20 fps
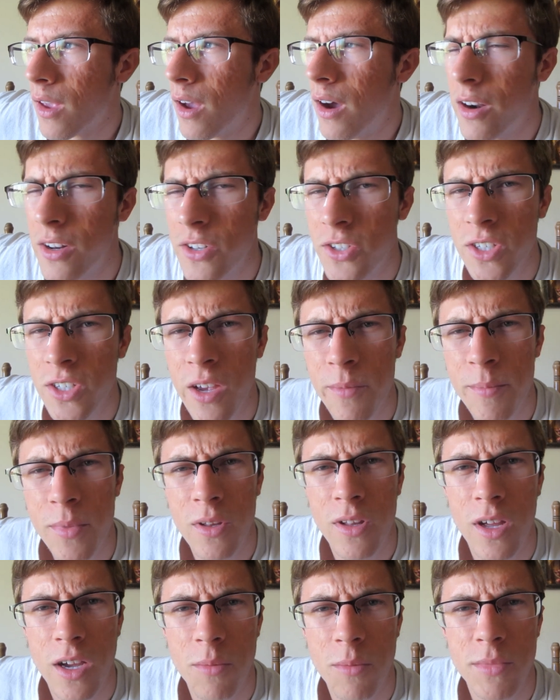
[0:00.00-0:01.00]
honestly, I've
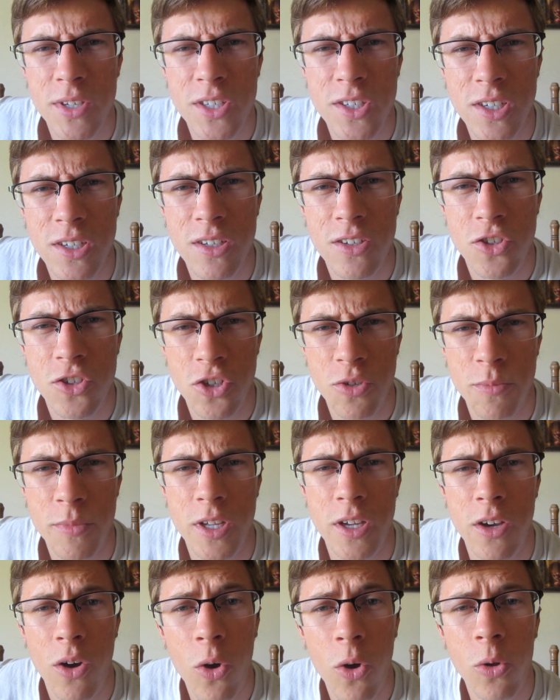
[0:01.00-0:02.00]
been like missing
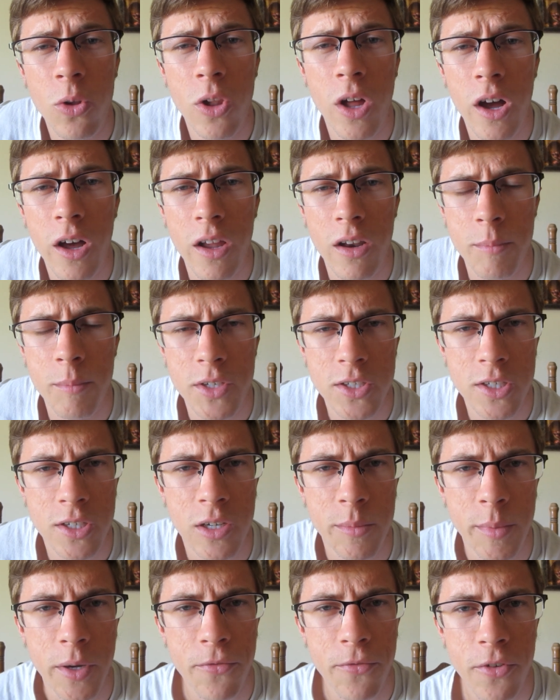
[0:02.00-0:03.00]
Germany a whole lot and missing
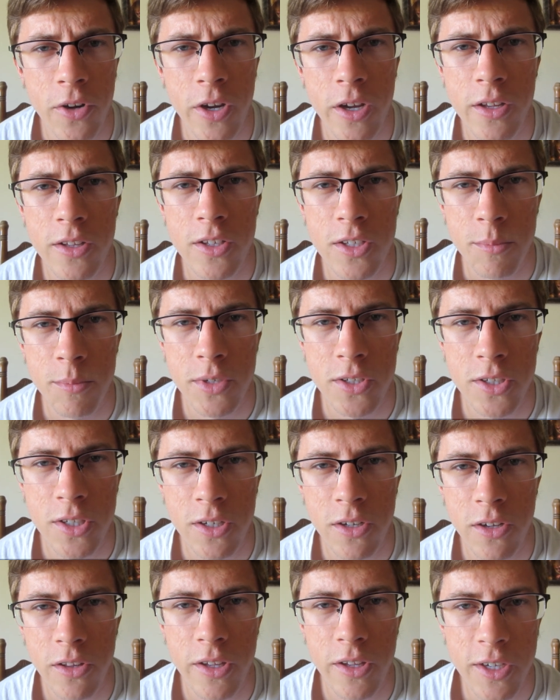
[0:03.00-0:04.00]
all my friends and
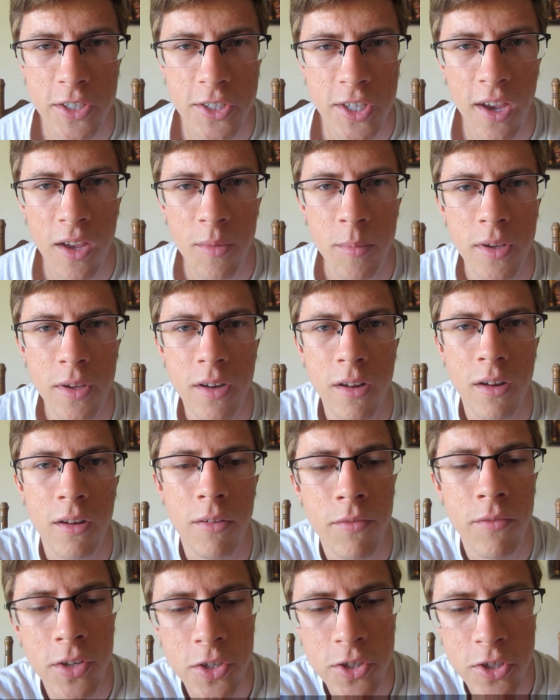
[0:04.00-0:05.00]
missing all the excitement and
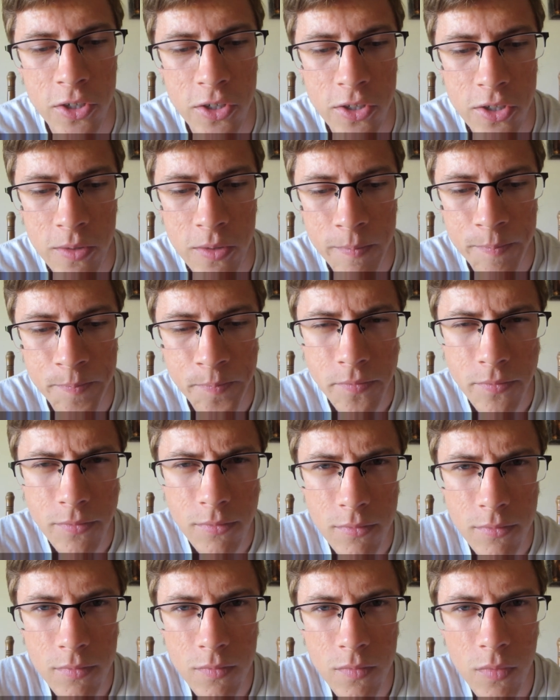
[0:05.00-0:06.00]
adventures
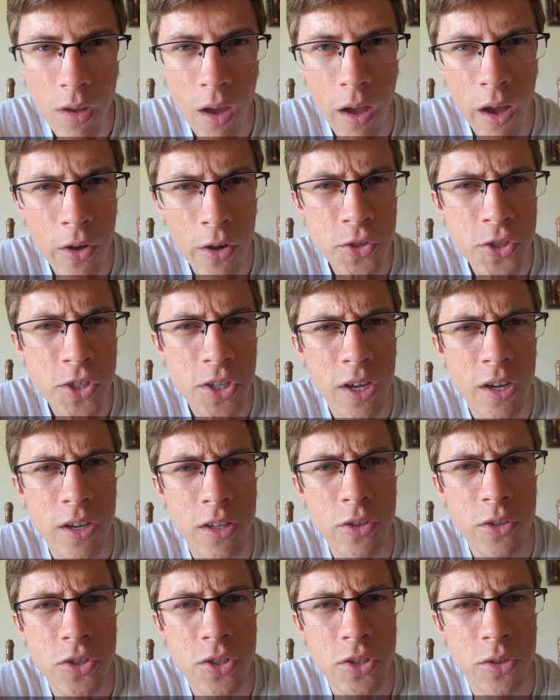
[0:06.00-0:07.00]
I was just kind of
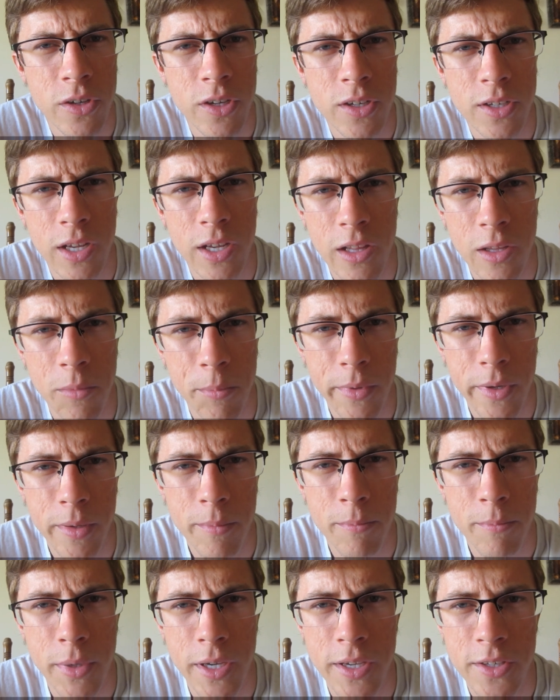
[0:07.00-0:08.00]
used to on a daily
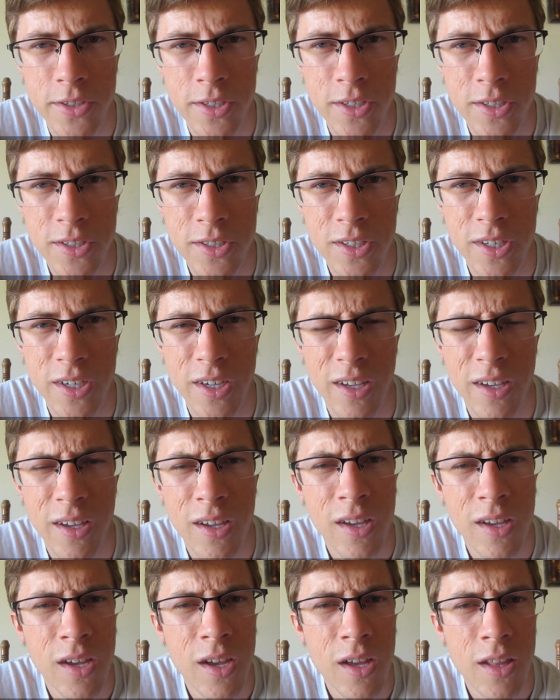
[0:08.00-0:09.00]
basis. Like
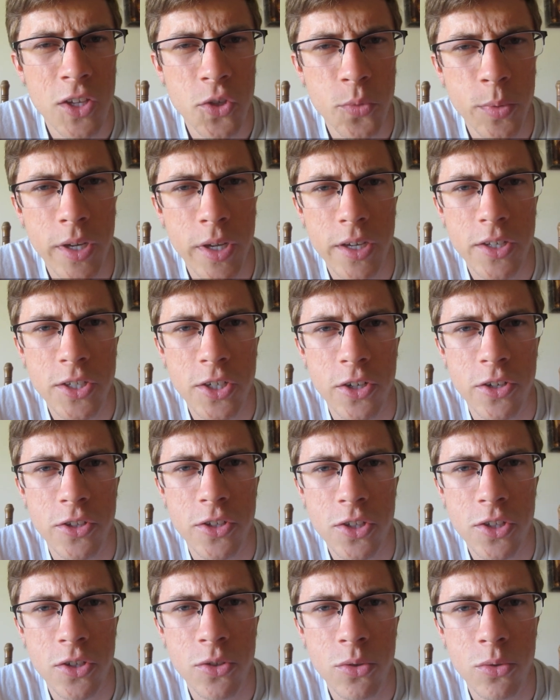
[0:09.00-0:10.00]
this week I started
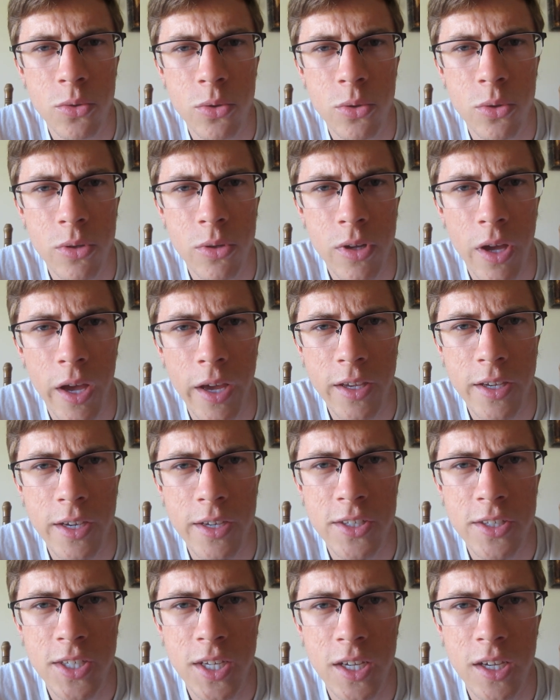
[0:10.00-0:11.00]
school at
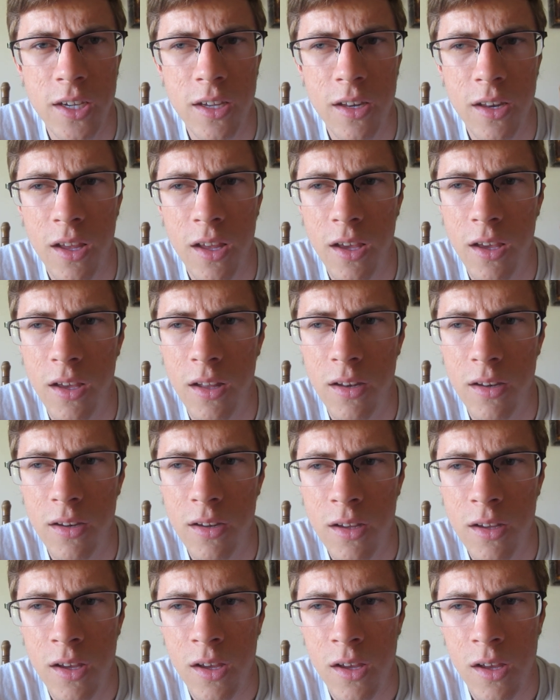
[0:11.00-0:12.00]
K-State,
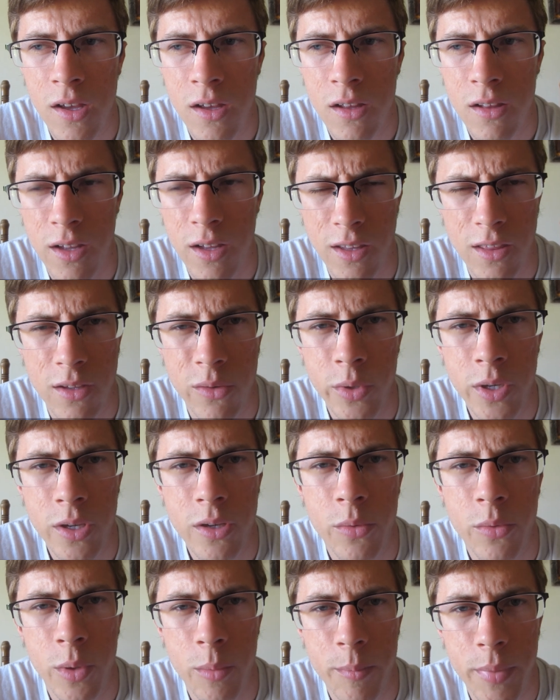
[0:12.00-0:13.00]
and like the
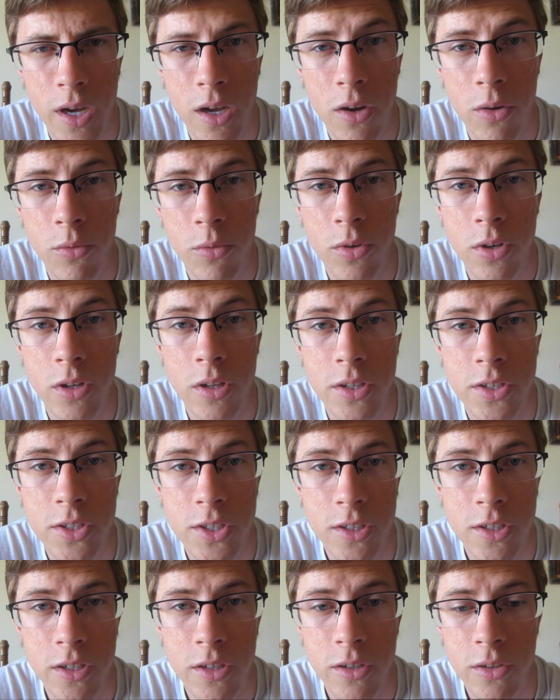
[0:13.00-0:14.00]
week went by really
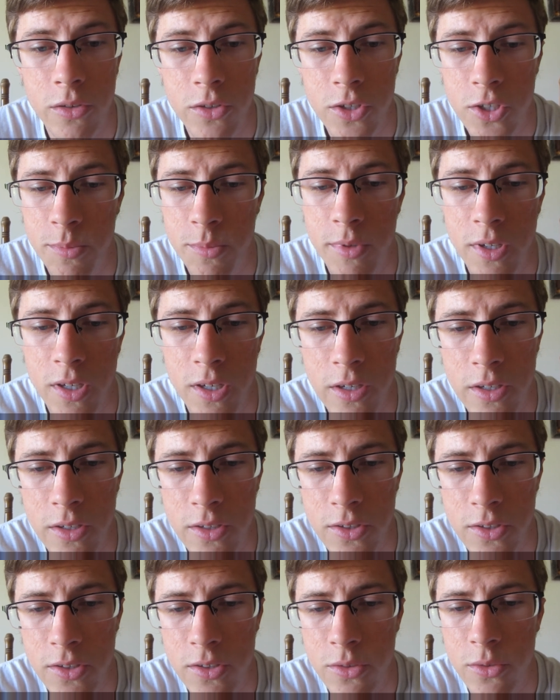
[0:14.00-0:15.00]
slow just
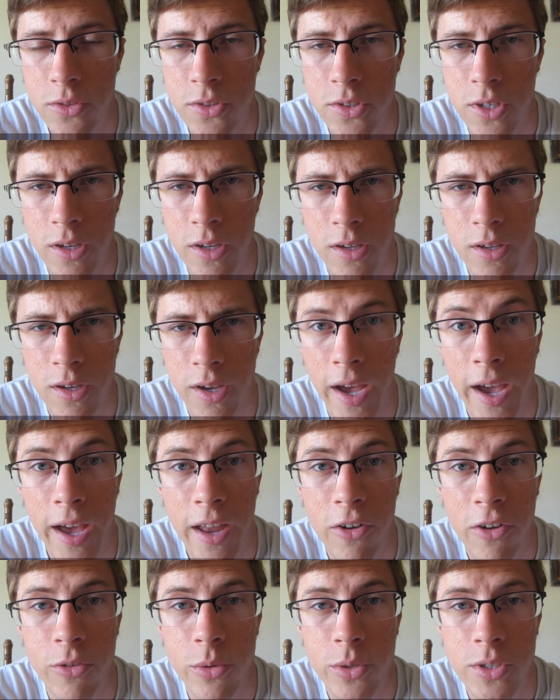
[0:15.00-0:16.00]
because it was like I
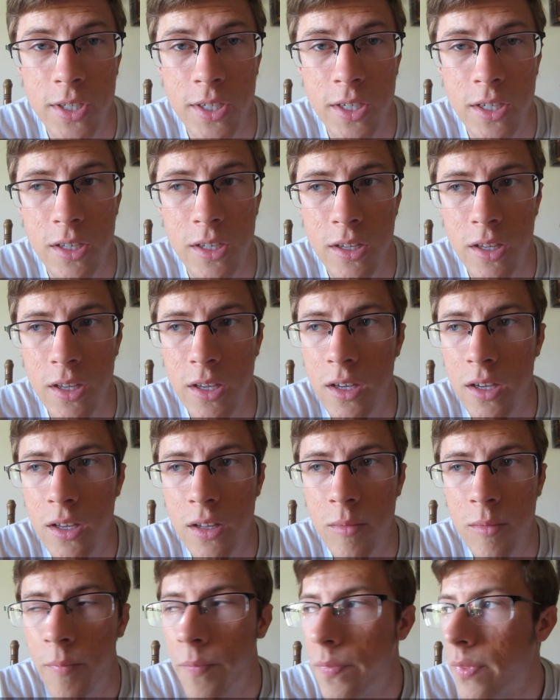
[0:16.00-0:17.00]
had a routine
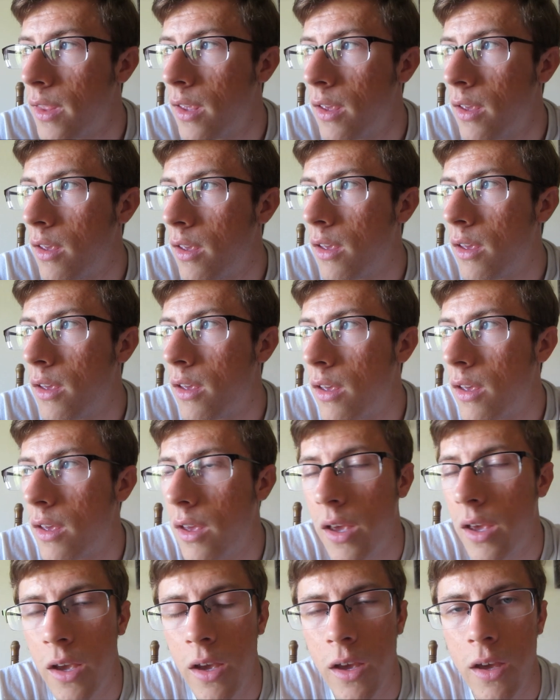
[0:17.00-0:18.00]
again,
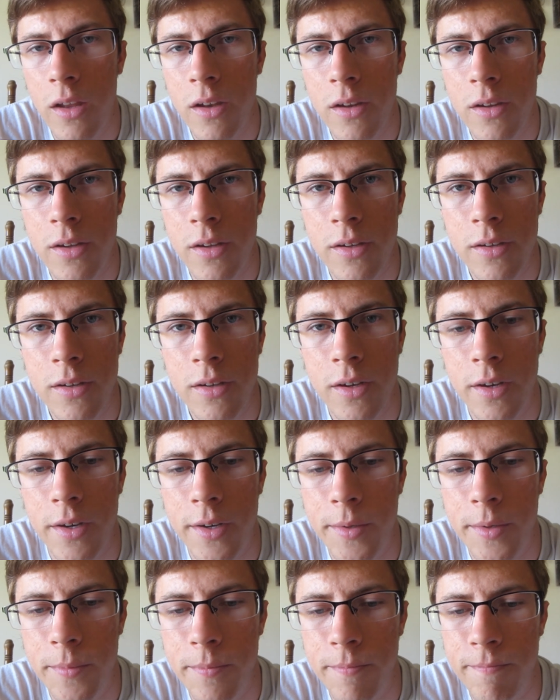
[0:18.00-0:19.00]
and
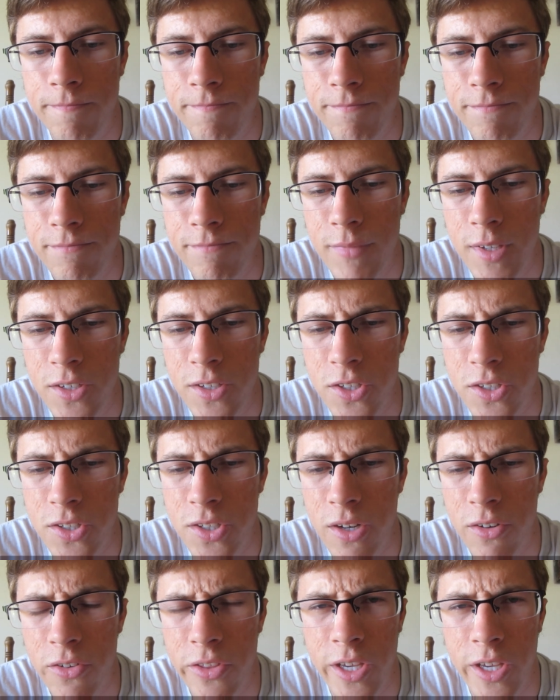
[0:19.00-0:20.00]
it
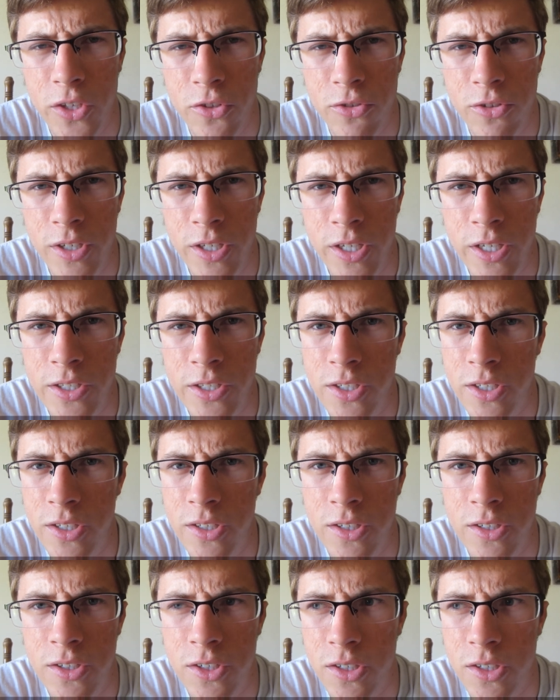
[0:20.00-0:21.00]
just everything's really easy
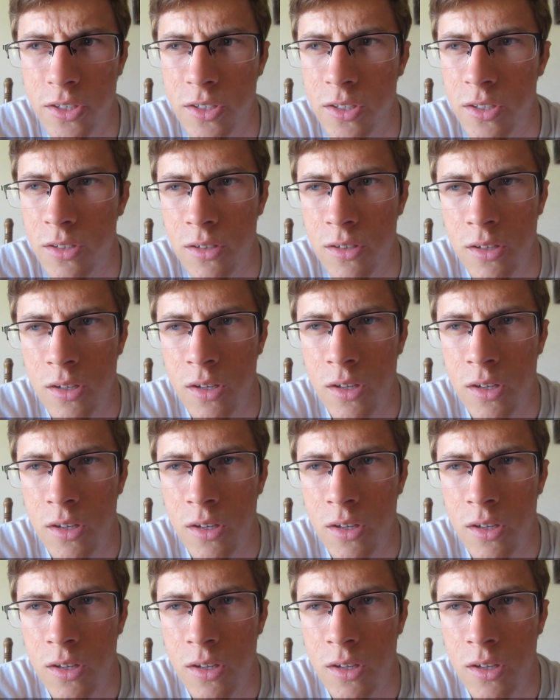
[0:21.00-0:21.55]
to just